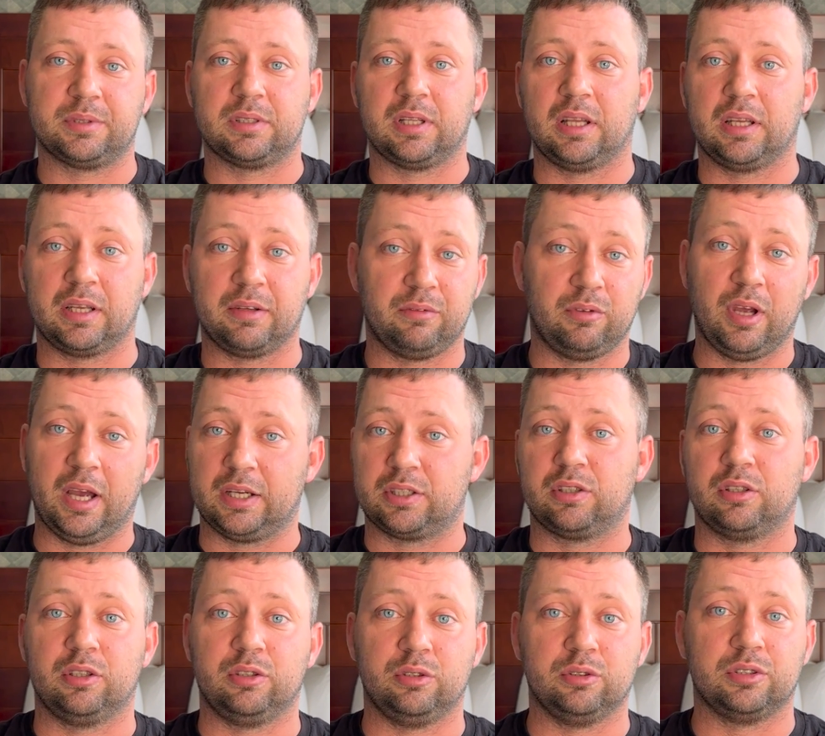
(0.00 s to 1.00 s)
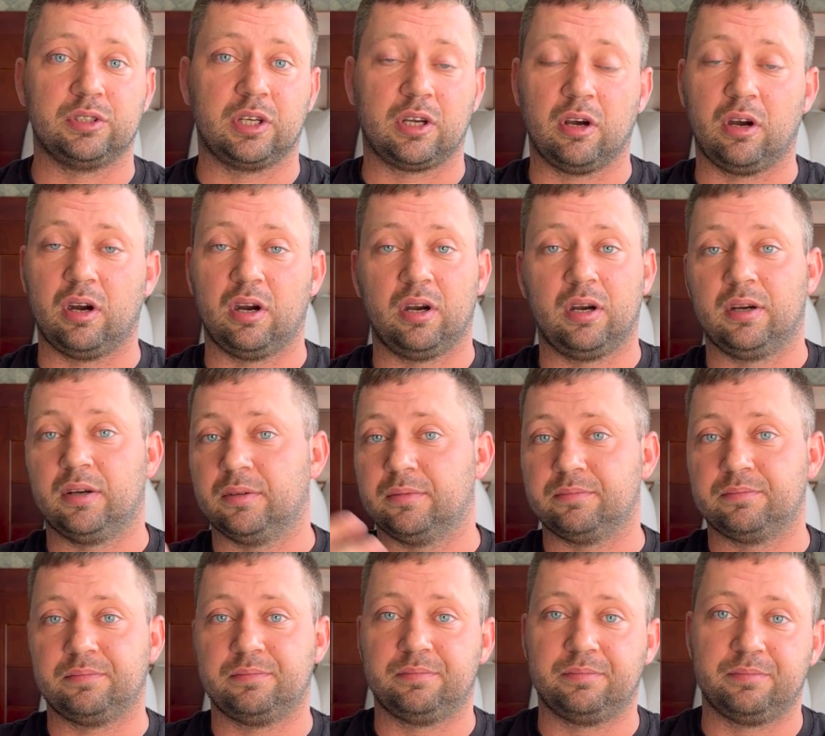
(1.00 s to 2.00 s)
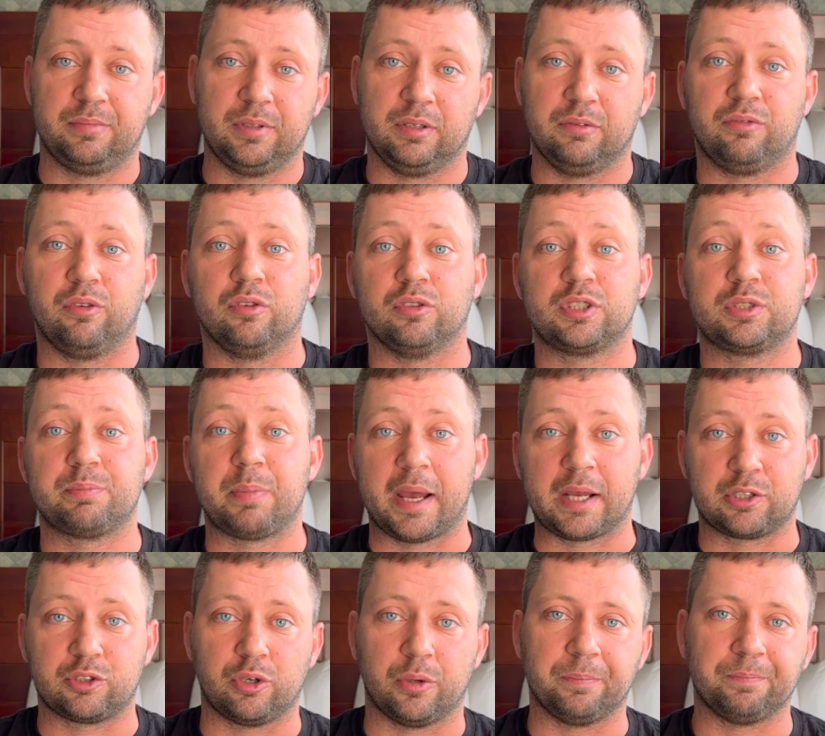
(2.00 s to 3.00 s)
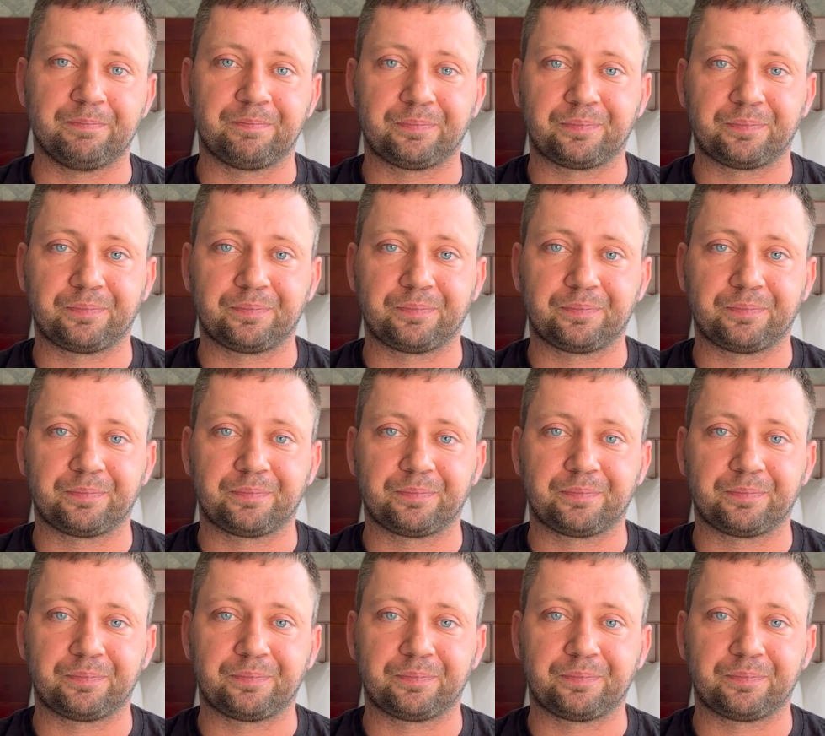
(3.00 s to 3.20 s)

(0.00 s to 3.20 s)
like if you actually use the car in full spectrum.